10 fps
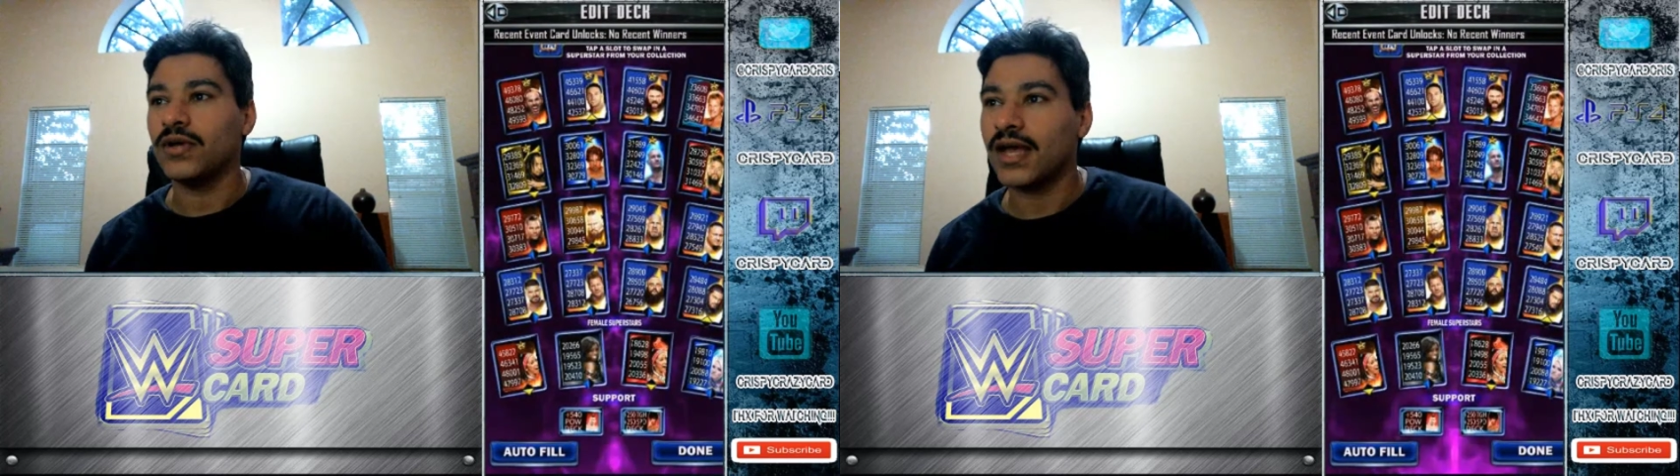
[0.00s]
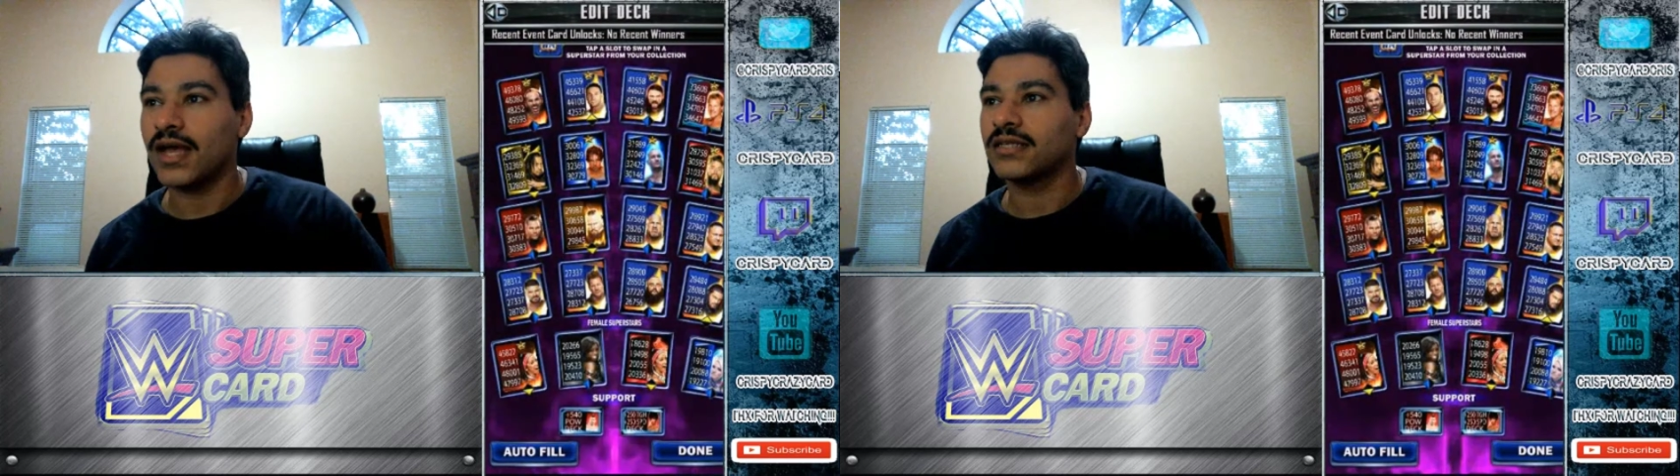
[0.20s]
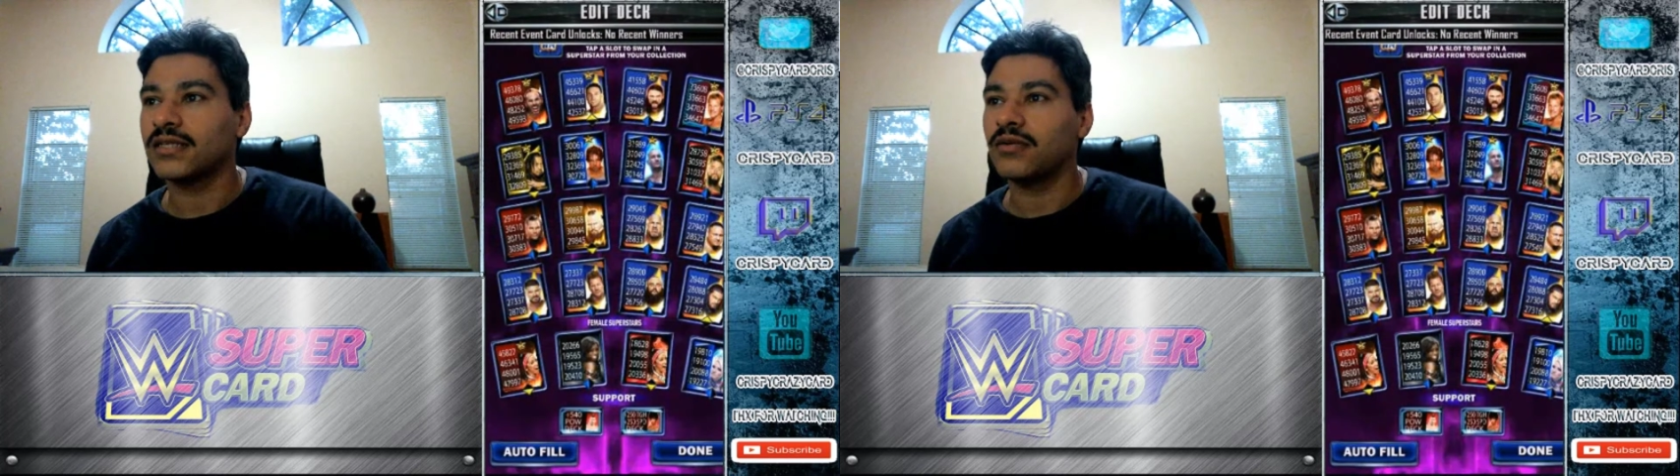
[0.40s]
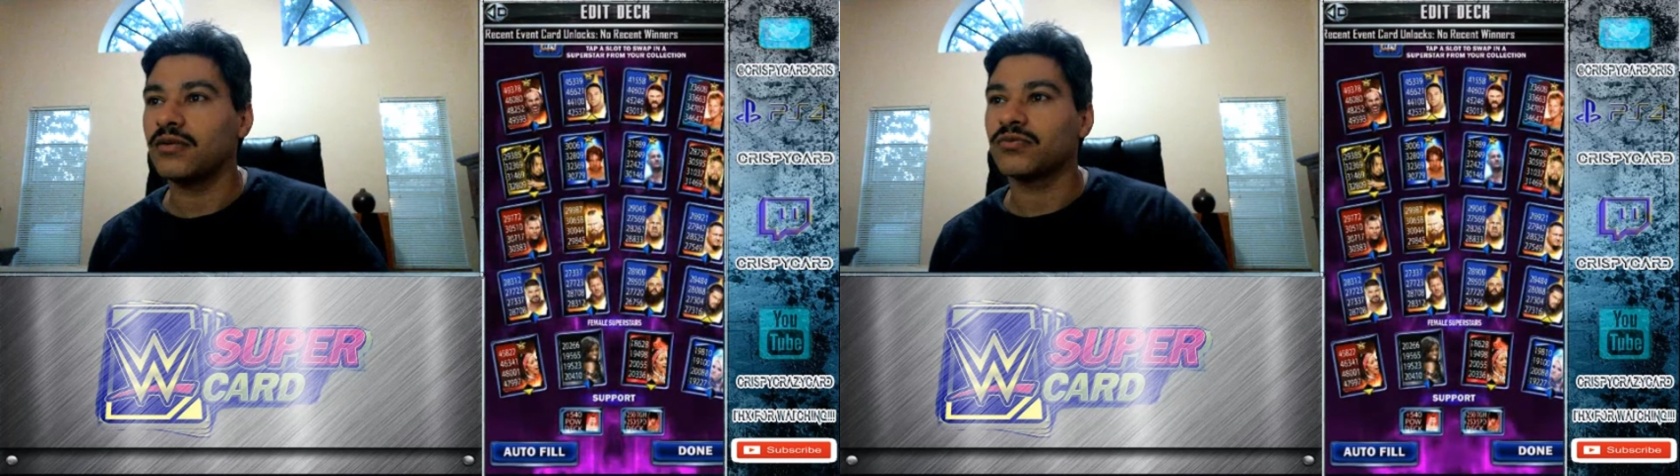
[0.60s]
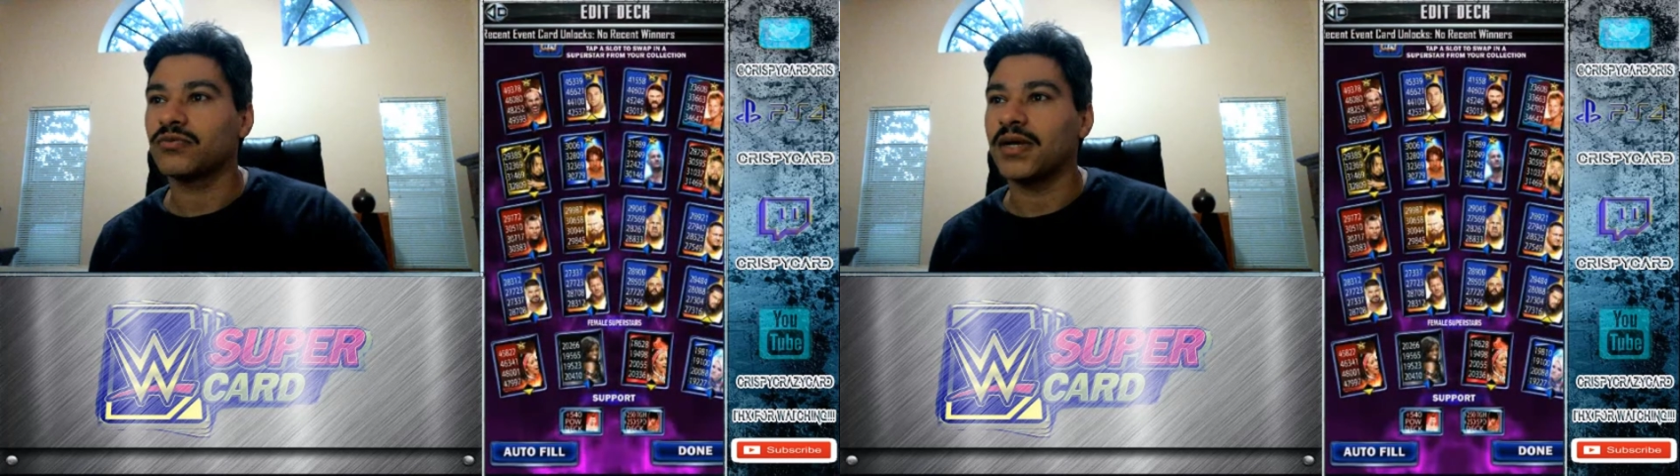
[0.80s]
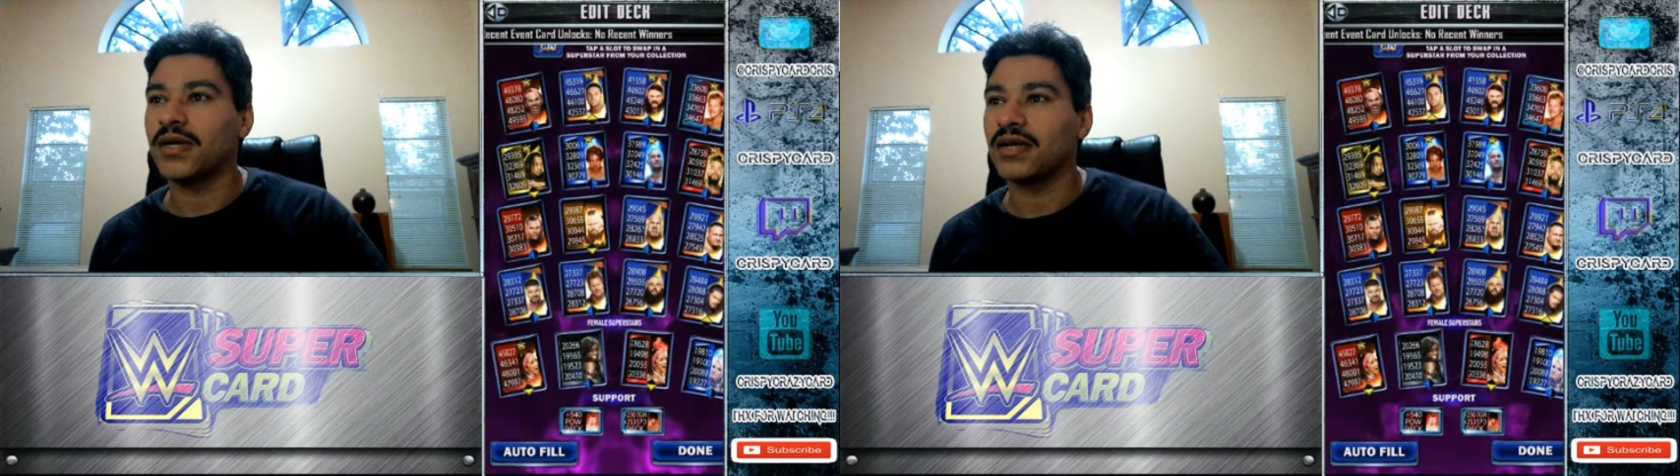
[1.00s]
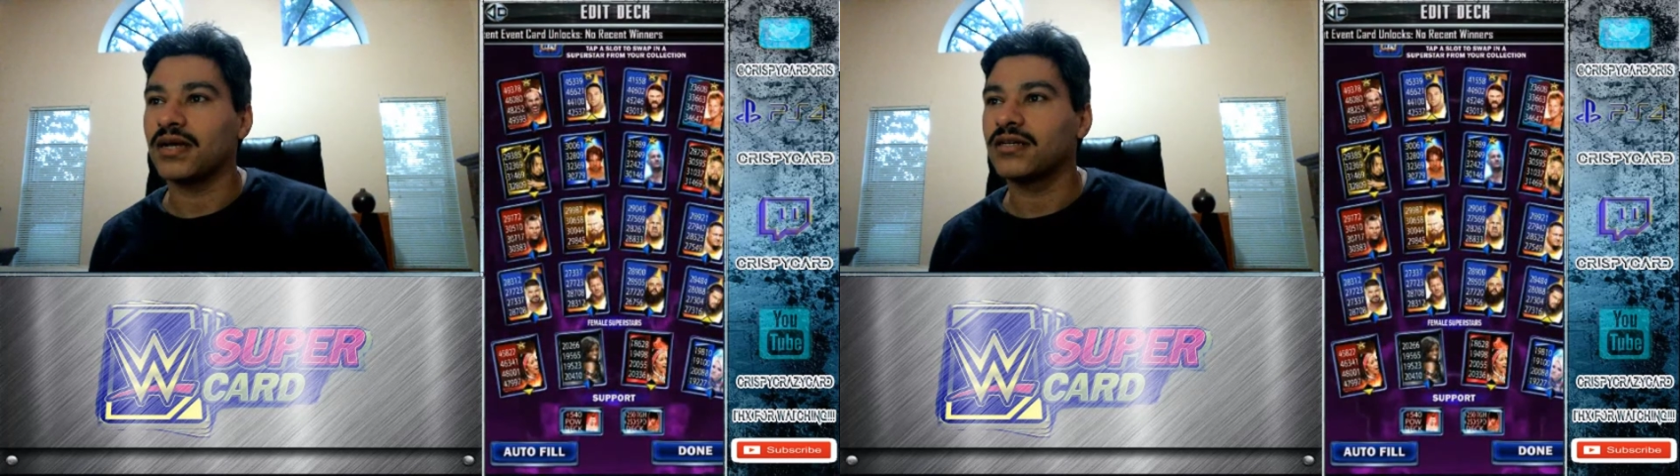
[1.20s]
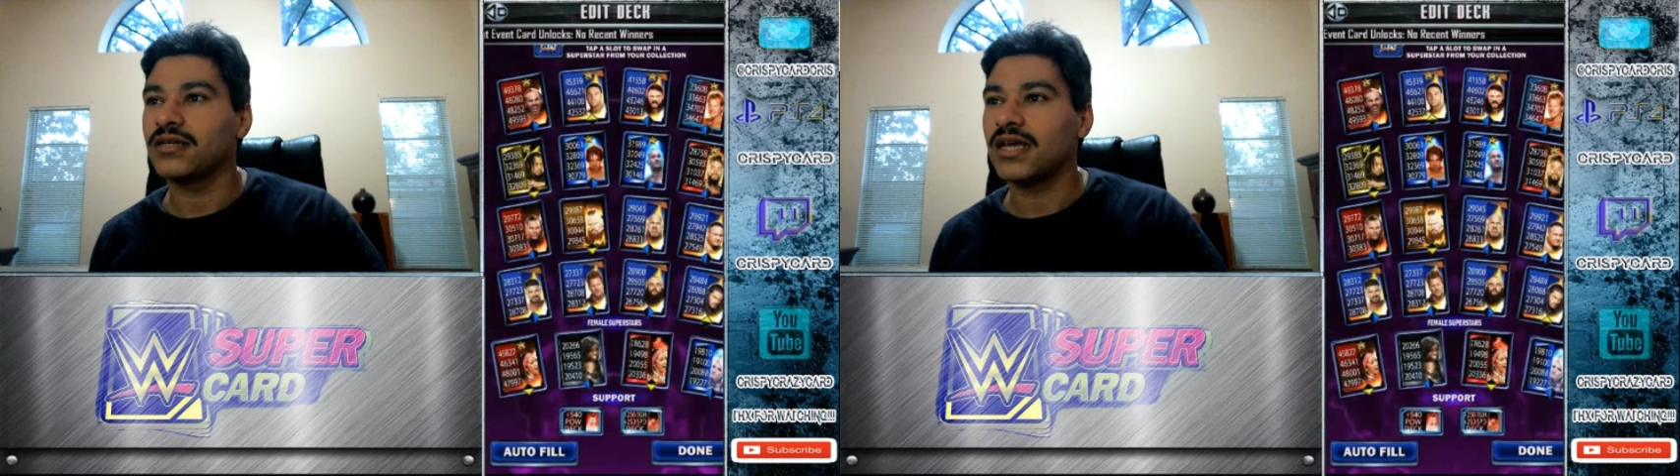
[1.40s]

That's pretty much what my deck looks like.